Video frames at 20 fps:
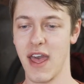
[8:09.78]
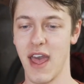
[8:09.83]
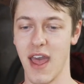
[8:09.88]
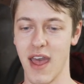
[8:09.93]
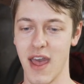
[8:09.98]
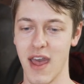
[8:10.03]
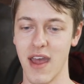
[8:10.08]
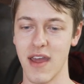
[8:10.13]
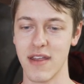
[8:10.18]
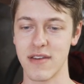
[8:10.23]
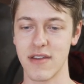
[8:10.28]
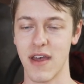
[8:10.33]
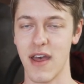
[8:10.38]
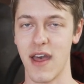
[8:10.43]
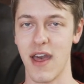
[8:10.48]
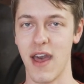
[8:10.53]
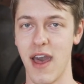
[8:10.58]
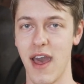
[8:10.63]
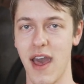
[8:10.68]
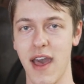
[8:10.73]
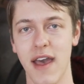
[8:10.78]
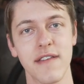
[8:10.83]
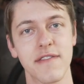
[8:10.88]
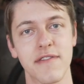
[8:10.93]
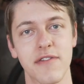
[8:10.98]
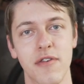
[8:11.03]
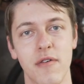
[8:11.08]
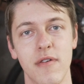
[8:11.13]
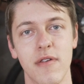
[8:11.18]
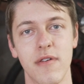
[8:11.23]
and
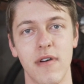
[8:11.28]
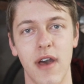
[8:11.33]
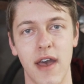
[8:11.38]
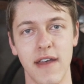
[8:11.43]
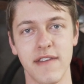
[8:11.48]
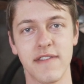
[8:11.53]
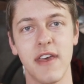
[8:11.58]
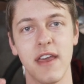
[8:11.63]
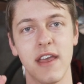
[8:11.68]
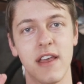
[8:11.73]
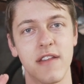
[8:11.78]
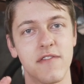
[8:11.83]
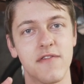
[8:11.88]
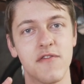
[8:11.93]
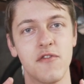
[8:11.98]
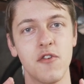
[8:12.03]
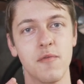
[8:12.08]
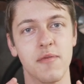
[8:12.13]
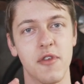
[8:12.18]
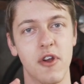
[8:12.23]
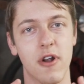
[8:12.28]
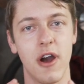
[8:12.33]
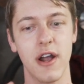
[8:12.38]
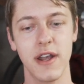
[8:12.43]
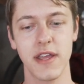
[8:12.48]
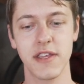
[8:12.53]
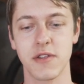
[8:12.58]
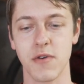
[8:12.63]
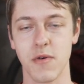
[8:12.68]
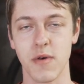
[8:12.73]
as the as they consume their
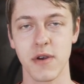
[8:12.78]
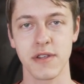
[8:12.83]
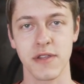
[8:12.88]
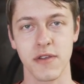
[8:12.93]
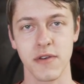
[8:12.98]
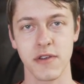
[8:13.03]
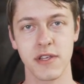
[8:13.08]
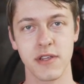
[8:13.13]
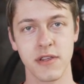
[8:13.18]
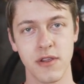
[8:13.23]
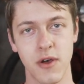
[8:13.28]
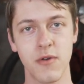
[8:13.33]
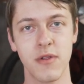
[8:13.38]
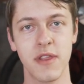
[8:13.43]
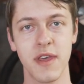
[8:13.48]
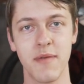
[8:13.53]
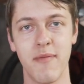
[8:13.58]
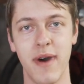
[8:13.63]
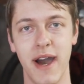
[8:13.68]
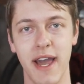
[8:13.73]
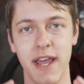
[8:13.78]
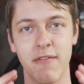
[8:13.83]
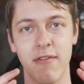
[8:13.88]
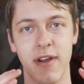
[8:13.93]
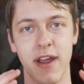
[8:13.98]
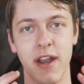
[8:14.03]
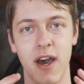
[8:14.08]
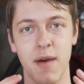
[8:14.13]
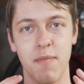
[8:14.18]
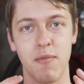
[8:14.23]
honey stores, they'll slowly
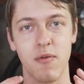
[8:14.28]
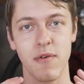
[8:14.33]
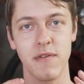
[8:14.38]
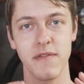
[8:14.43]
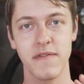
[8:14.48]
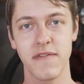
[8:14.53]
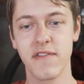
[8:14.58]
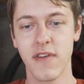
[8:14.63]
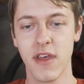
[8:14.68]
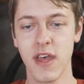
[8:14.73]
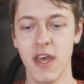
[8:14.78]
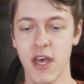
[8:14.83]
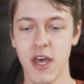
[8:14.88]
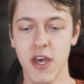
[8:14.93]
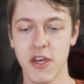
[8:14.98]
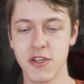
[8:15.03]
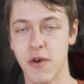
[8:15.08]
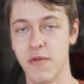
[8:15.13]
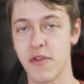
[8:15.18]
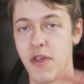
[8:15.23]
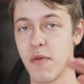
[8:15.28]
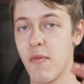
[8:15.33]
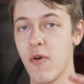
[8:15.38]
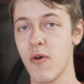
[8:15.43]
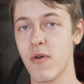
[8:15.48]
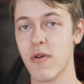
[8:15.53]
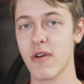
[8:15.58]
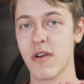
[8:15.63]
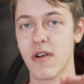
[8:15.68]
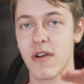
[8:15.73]
migrate upwards. So the
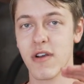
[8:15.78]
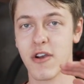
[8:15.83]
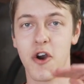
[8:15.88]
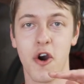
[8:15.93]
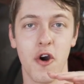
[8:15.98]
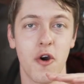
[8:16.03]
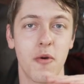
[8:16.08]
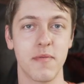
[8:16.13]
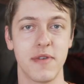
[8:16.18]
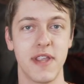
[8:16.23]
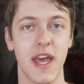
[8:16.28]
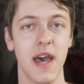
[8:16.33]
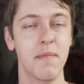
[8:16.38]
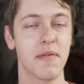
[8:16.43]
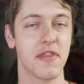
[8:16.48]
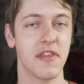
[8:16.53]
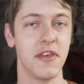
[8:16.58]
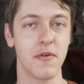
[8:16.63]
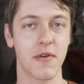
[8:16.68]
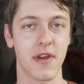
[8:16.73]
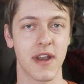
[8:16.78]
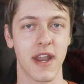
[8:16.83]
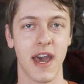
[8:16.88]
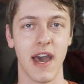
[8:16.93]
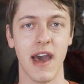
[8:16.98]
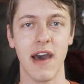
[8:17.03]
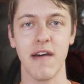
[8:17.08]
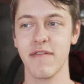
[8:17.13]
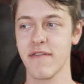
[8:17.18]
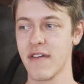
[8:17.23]
more comb depth you can
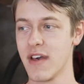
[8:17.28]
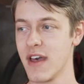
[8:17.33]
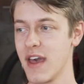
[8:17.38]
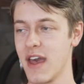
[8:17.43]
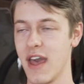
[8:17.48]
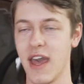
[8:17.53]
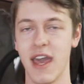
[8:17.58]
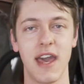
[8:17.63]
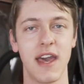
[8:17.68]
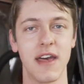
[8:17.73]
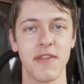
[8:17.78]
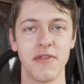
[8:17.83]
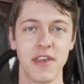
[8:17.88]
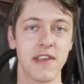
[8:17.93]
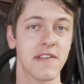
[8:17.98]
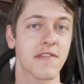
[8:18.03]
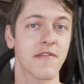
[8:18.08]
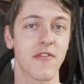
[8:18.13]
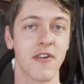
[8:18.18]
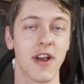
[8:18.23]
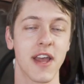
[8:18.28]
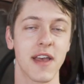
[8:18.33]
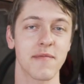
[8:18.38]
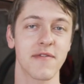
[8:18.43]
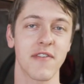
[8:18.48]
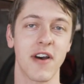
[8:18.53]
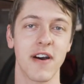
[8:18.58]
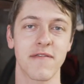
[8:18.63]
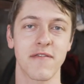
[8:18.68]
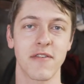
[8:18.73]
have, and these
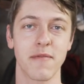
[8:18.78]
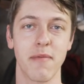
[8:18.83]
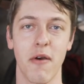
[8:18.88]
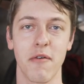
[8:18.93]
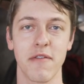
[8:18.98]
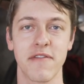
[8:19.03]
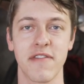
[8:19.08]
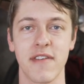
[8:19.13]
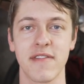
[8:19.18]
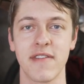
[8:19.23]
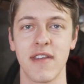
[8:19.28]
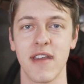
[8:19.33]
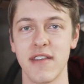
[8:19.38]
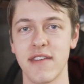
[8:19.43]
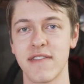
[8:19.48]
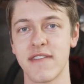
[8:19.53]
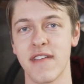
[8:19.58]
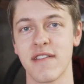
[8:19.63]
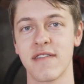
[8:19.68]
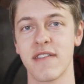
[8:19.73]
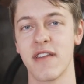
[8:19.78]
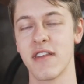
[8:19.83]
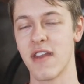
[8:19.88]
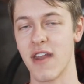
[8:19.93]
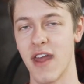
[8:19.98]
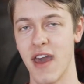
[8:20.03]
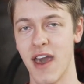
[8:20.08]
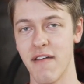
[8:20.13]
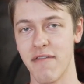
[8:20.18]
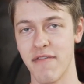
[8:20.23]
frames offer about 16 to 16
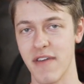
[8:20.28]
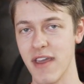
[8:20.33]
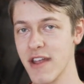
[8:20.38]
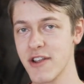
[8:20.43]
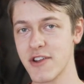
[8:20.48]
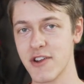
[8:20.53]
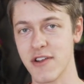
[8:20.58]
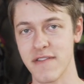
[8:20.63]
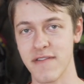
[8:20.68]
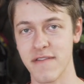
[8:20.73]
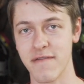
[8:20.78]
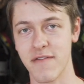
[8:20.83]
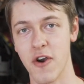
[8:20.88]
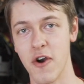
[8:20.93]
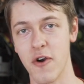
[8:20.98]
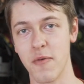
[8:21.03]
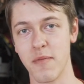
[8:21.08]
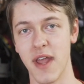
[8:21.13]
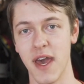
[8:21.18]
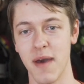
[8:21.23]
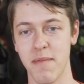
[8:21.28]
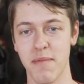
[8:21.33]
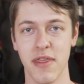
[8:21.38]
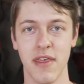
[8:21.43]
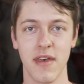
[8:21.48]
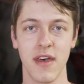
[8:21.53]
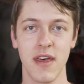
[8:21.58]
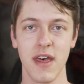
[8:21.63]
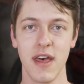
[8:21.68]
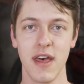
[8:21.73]
and a half inches of comb depth,